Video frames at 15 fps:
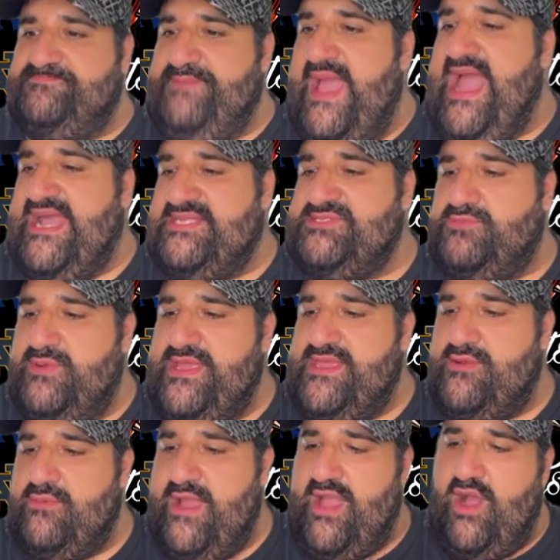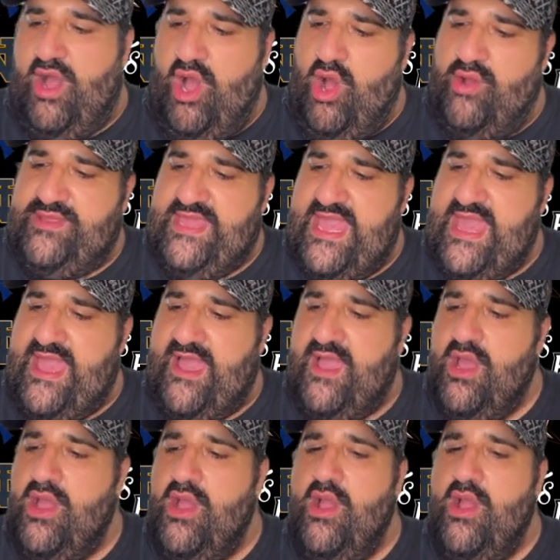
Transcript: past week, where, oh yeah,